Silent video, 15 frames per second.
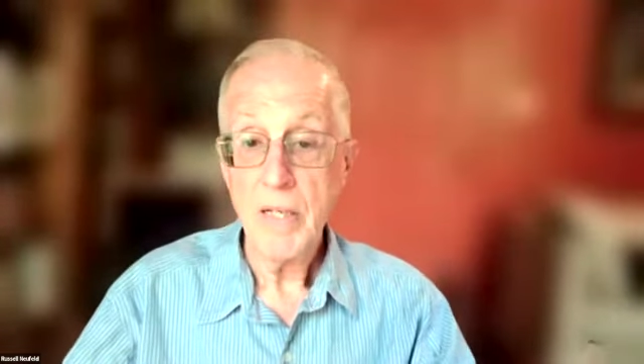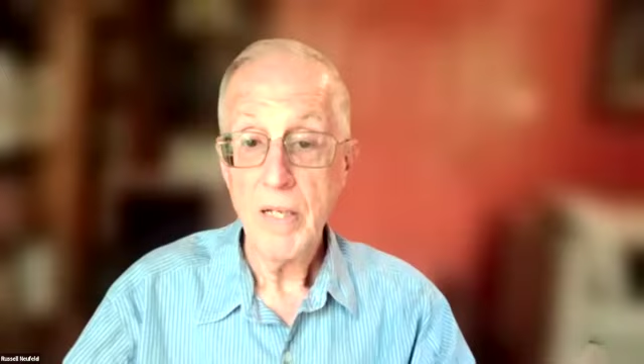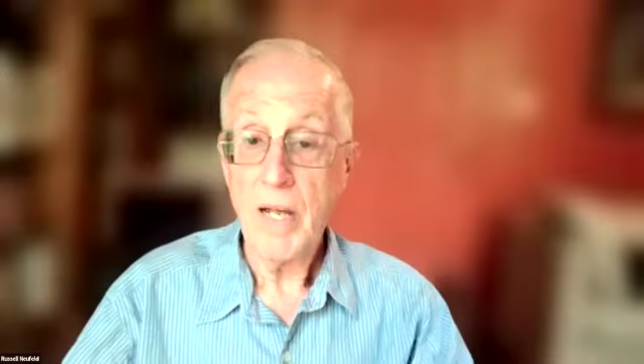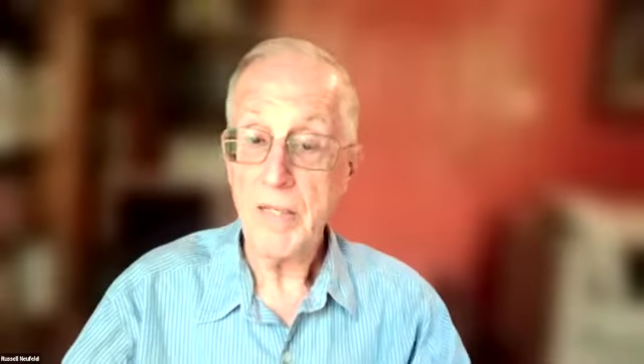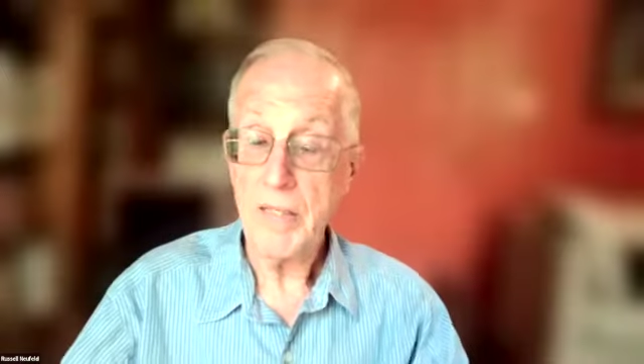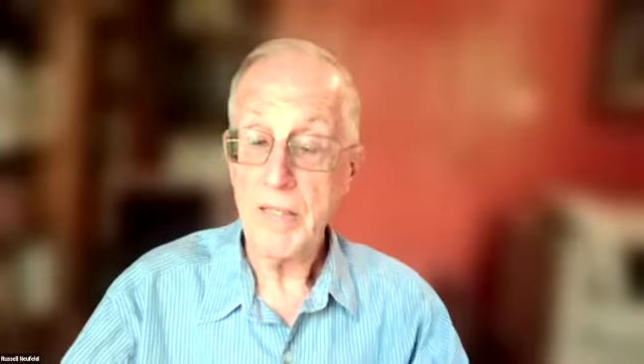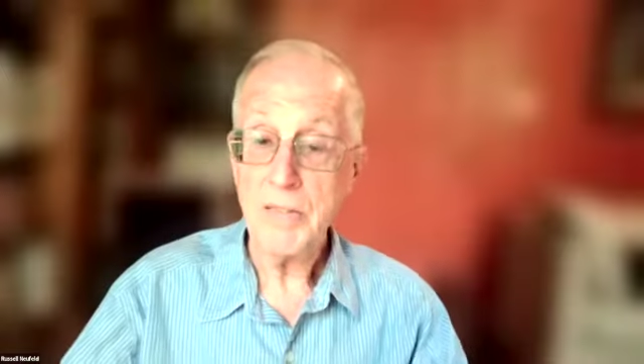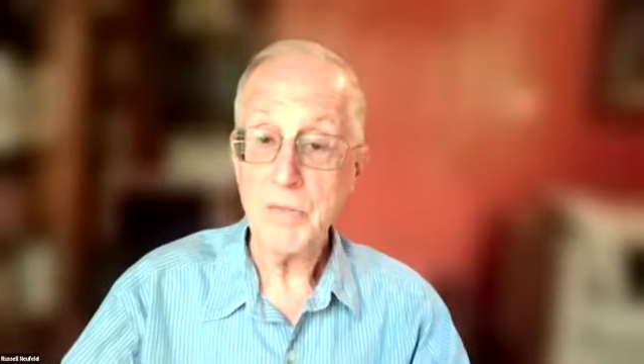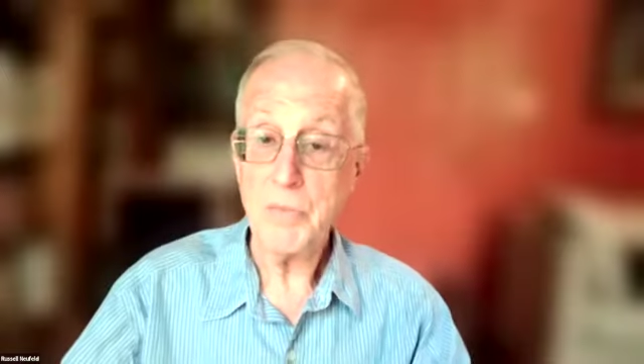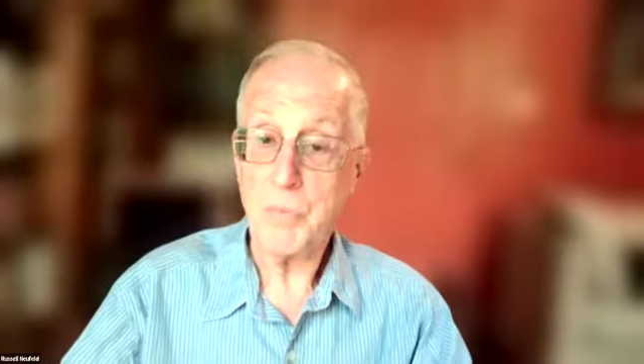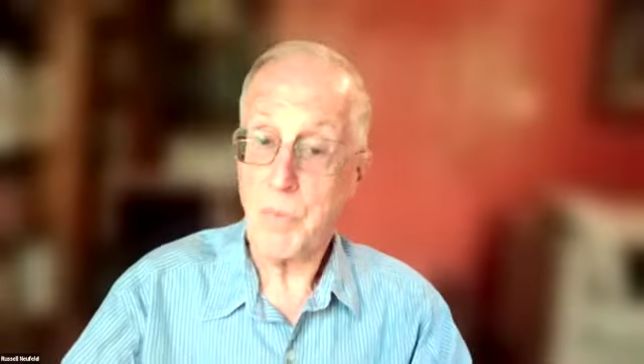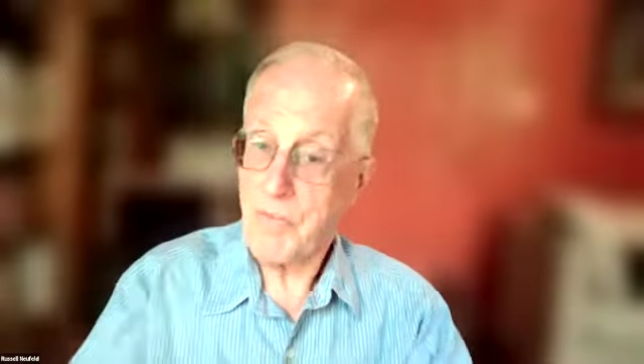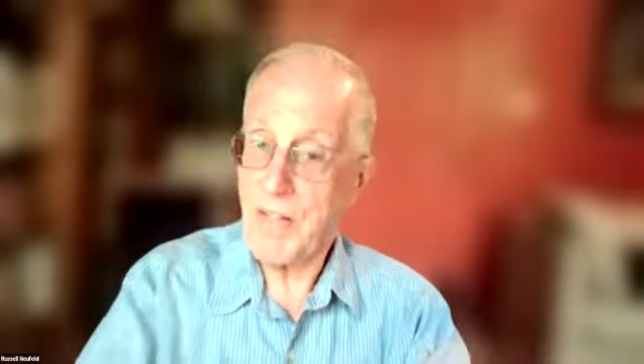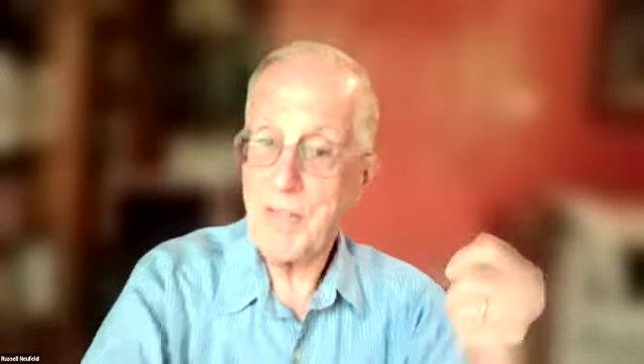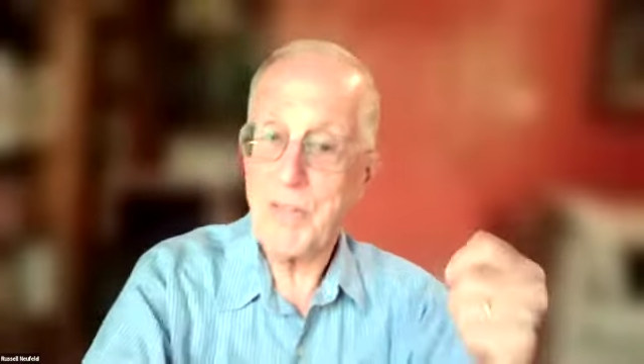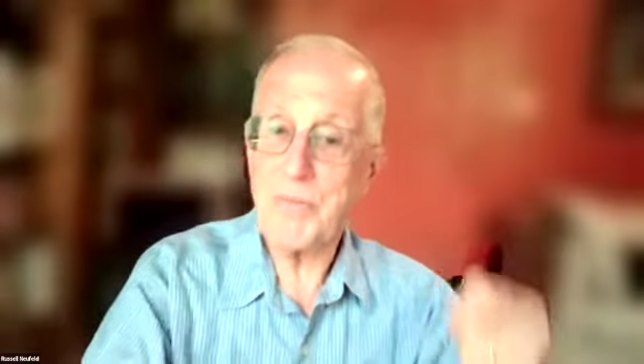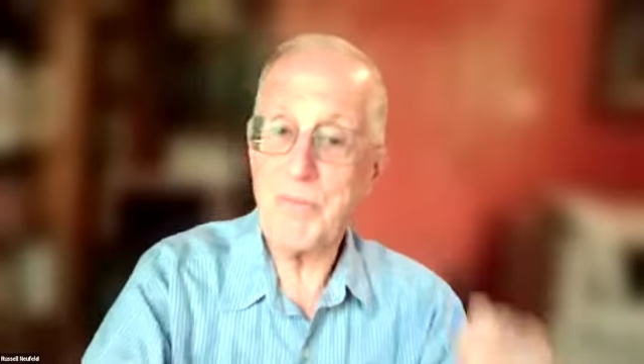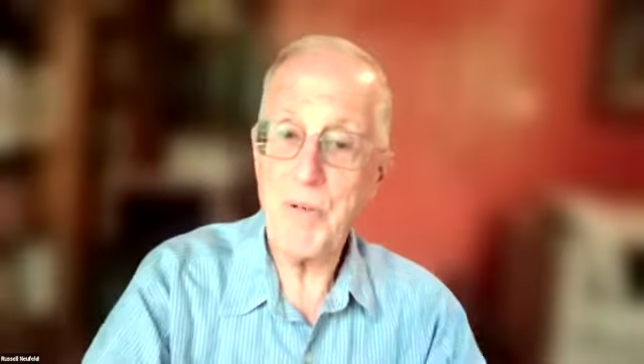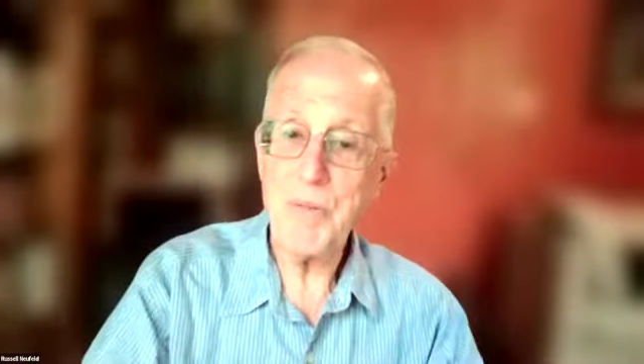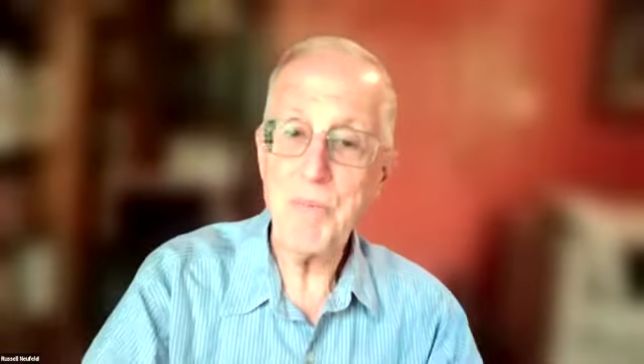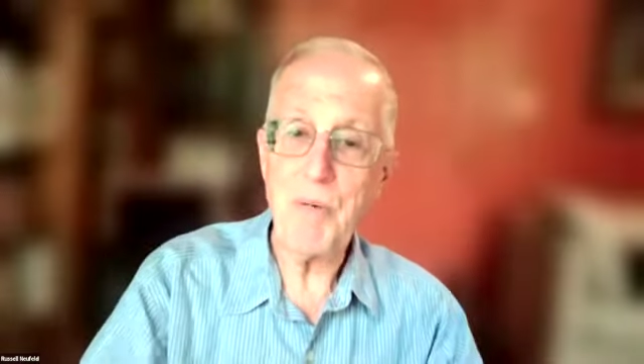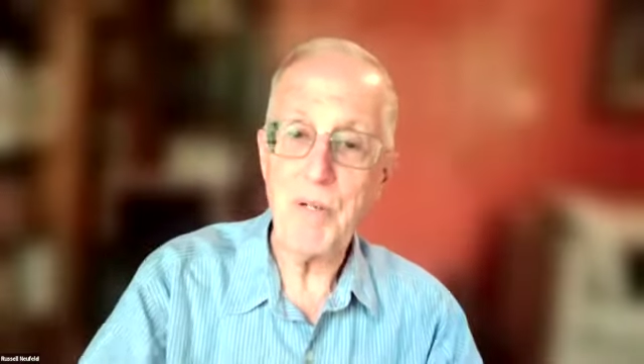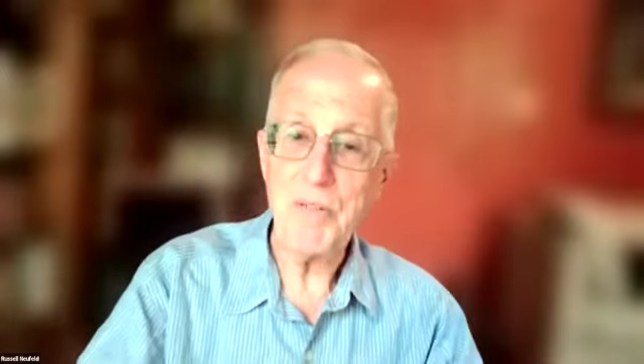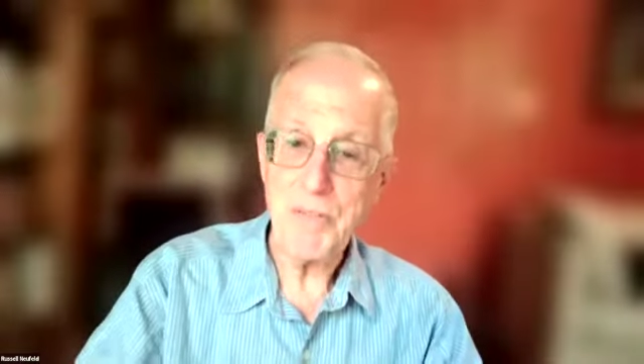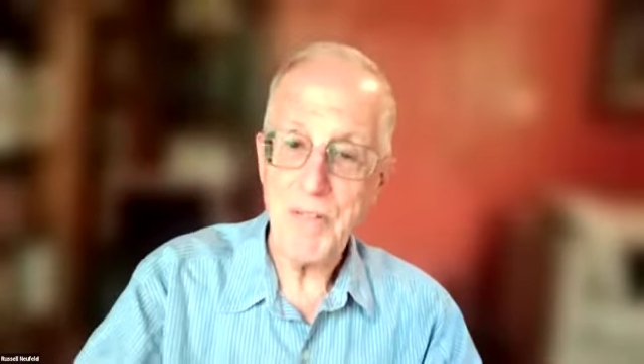And he says, well, thank you very much.